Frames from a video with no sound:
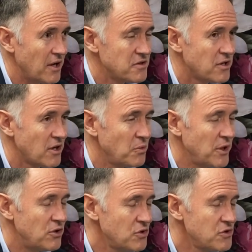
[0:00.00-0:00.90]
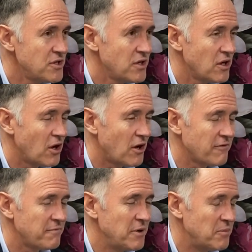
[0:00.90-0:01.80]
so we do see a lot
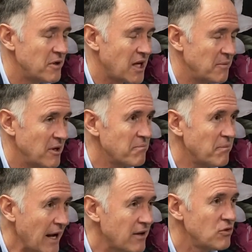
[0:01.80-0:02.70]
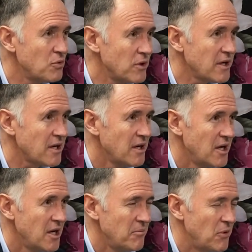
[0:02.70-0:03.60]
of people coming back to work
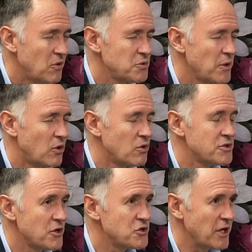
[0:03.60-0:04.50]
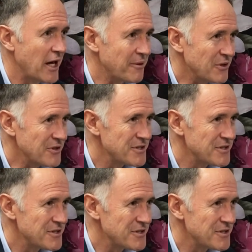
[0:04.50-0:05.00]
because we're all social animals.